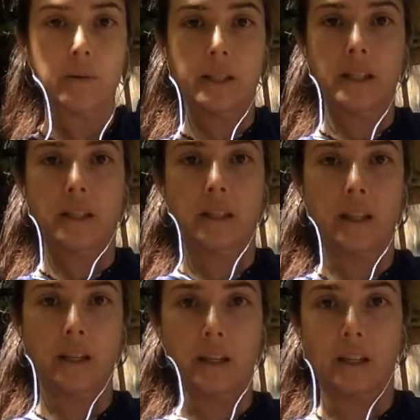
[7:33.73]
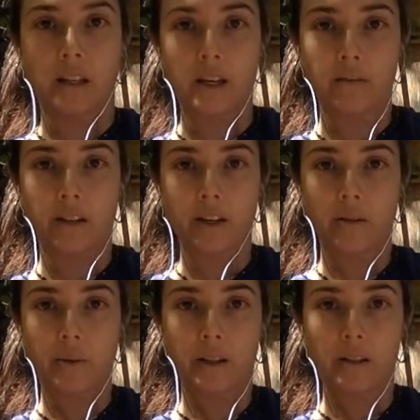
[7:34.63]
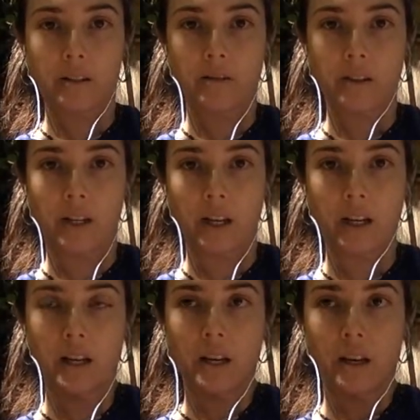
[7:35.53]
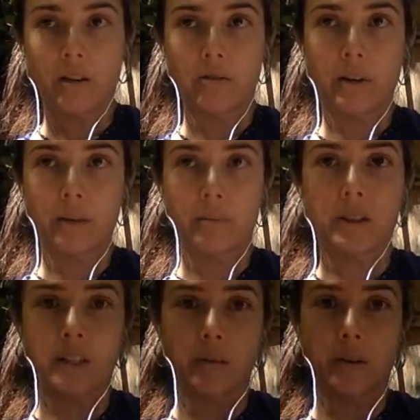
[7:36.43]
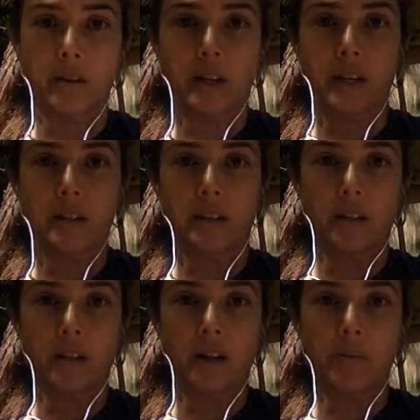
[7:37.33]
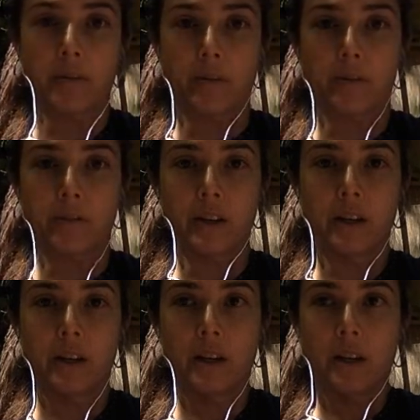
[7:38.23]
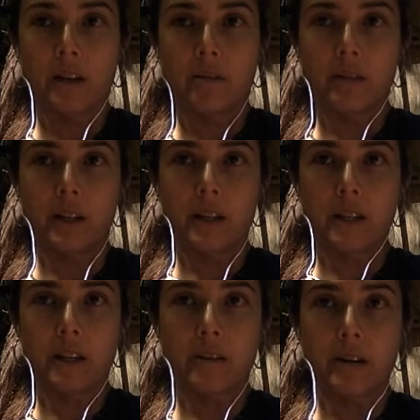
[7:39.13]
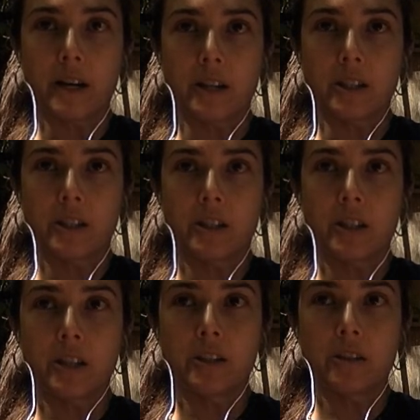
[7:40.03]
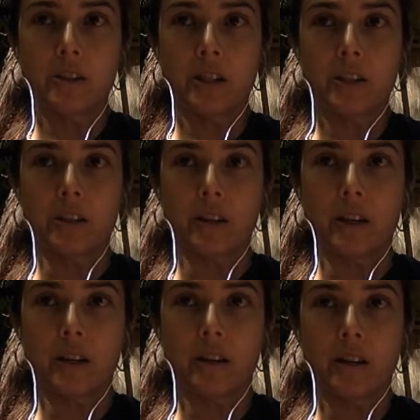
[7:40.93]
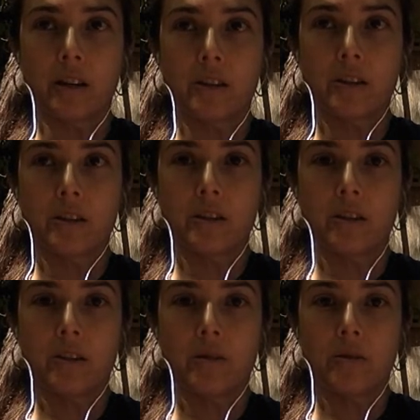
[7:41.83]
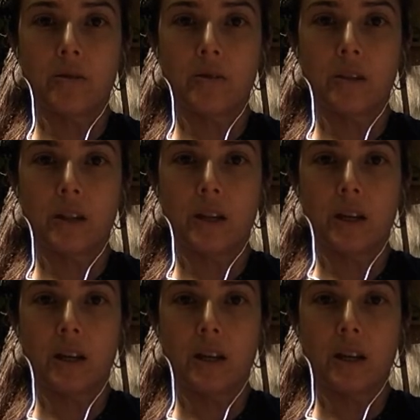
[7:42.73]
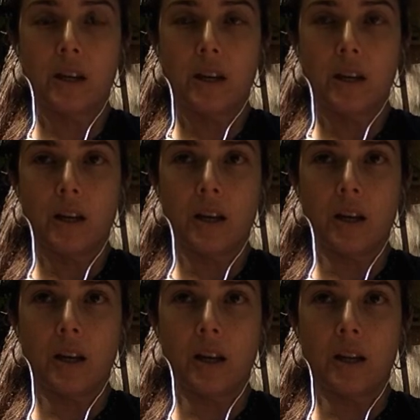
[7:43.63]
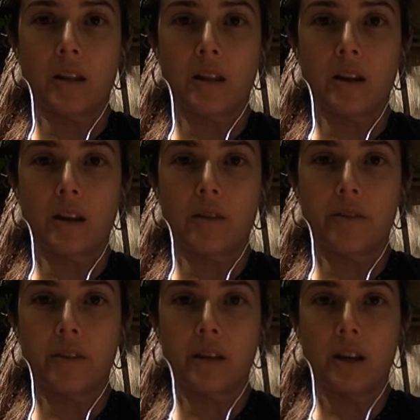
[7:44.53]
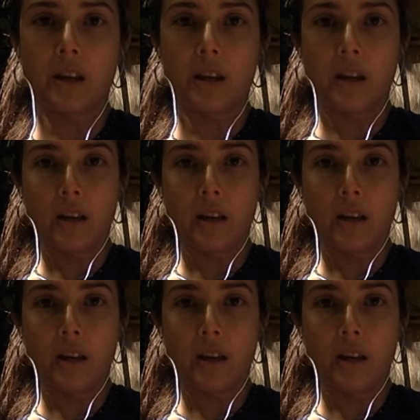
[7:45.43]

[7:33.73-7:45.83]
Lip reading: We did this, I think, in the last video, but let's do it again. But this time with your hands on top of your foot. Wring it like a rag, just gentle, like slowly and thoughtfully.